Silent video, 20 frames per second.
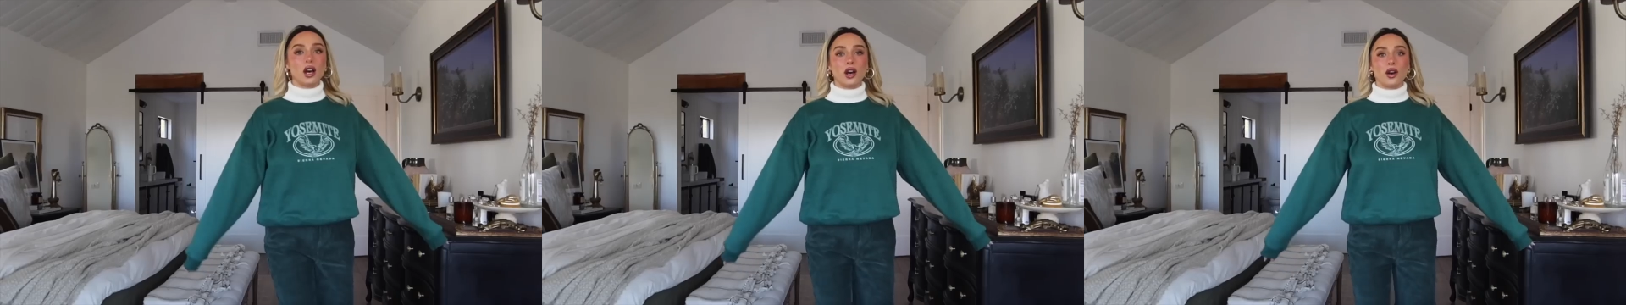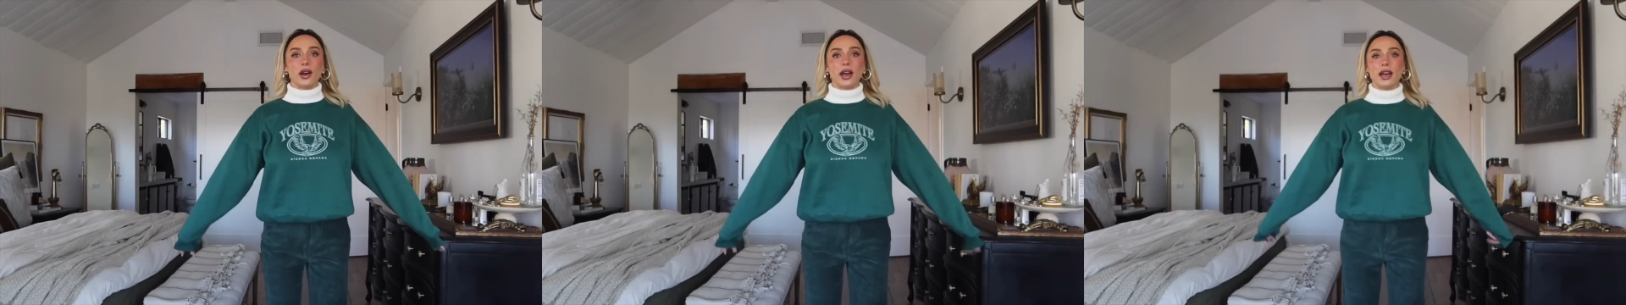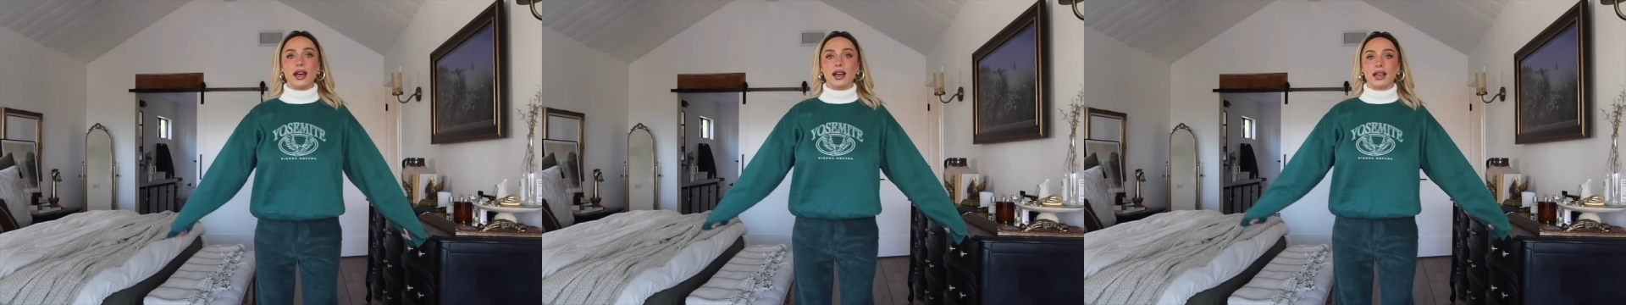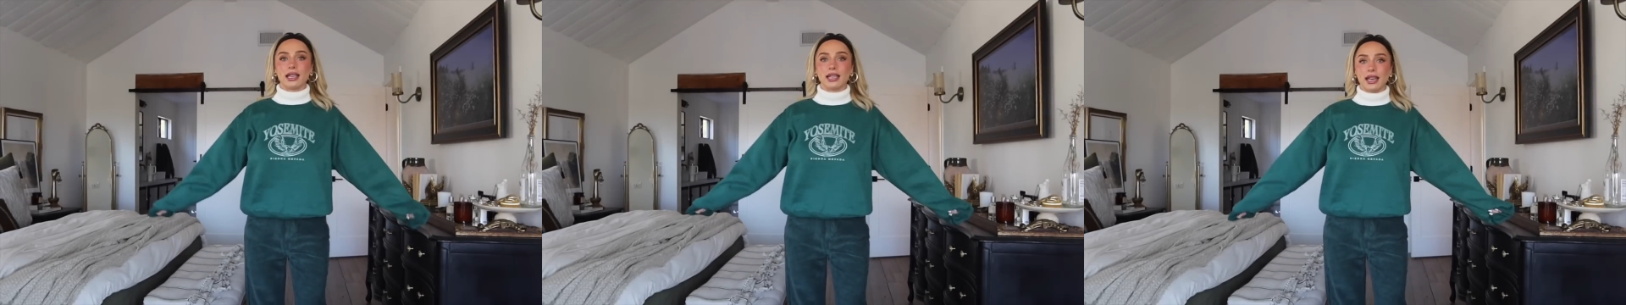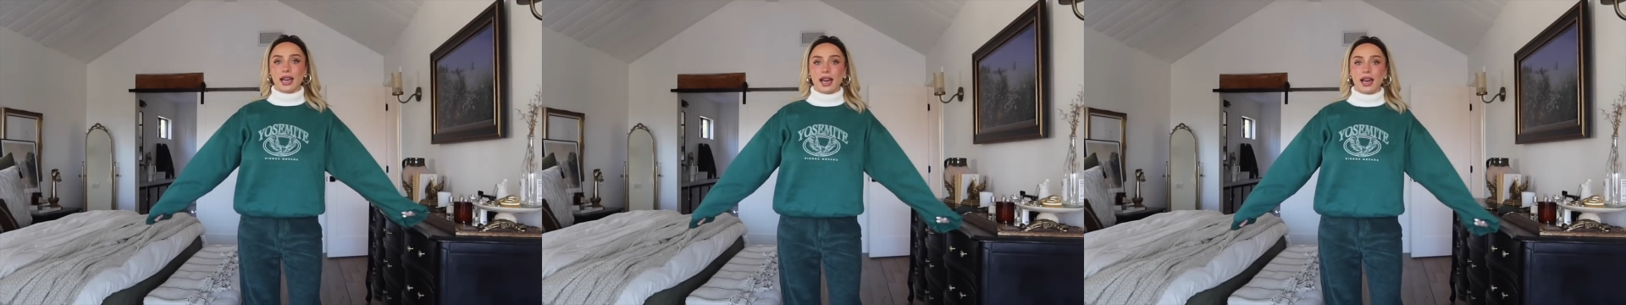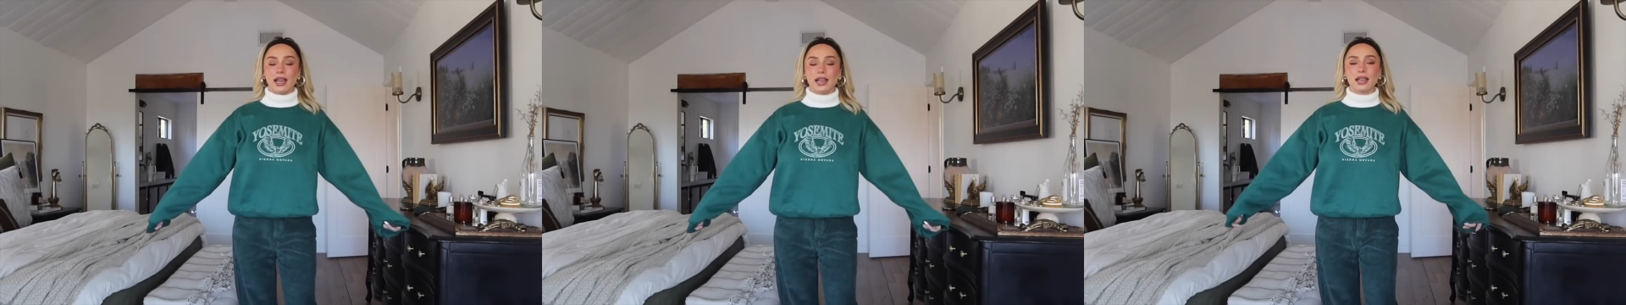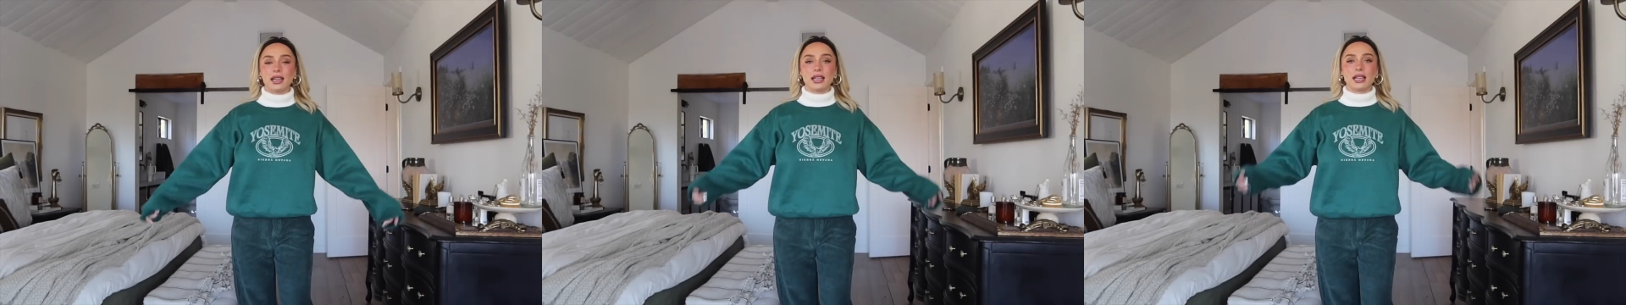Okay,
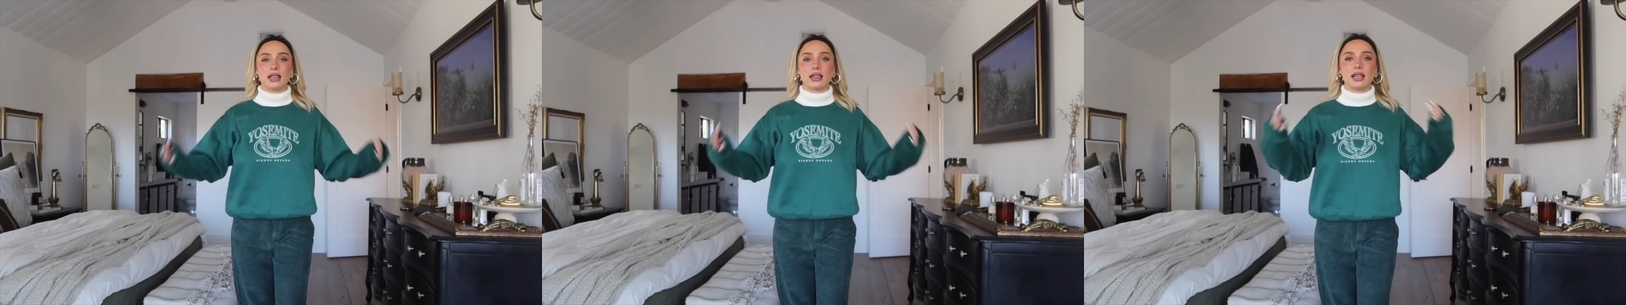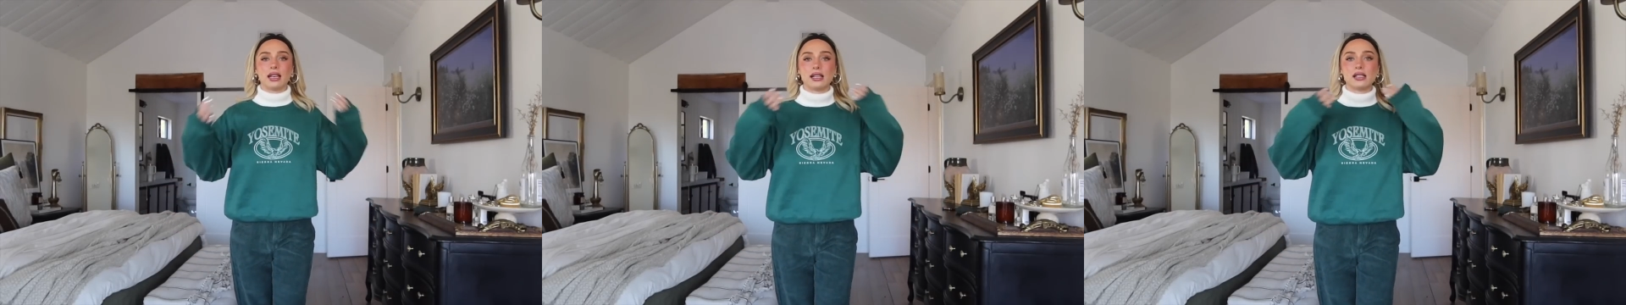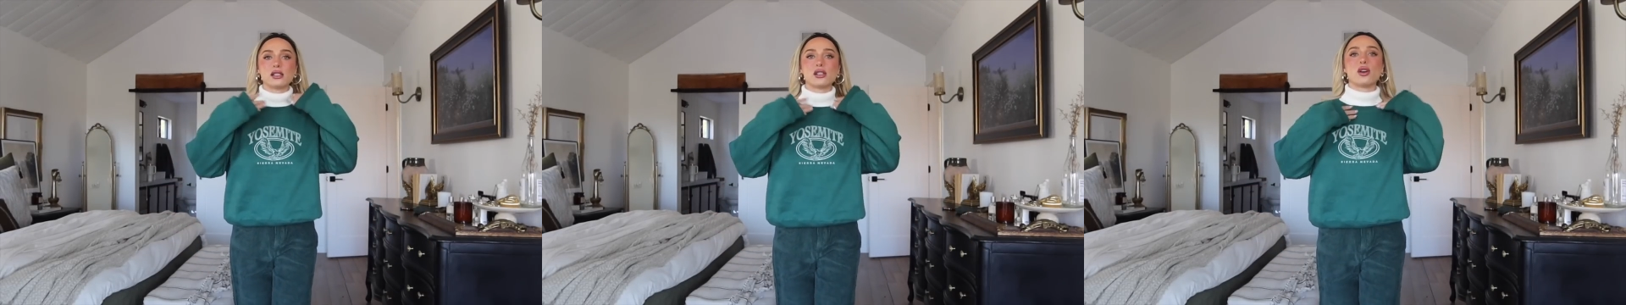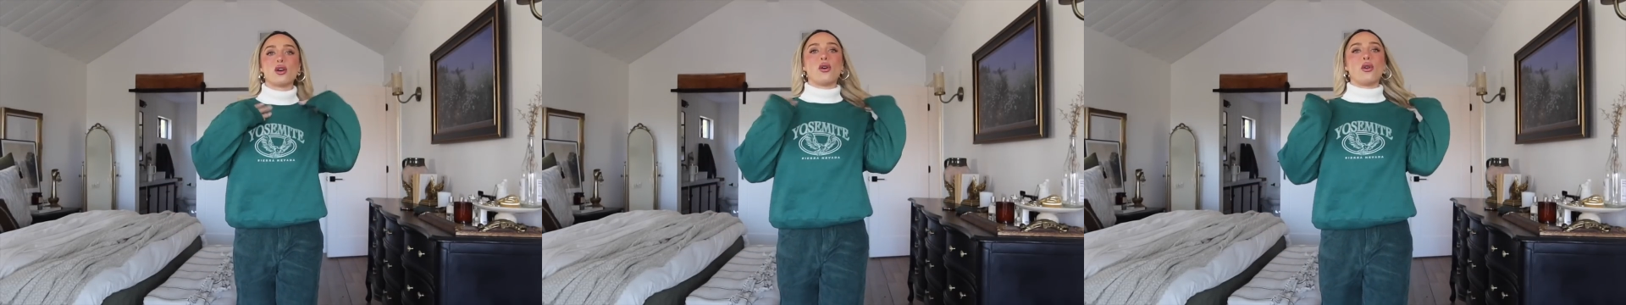again, this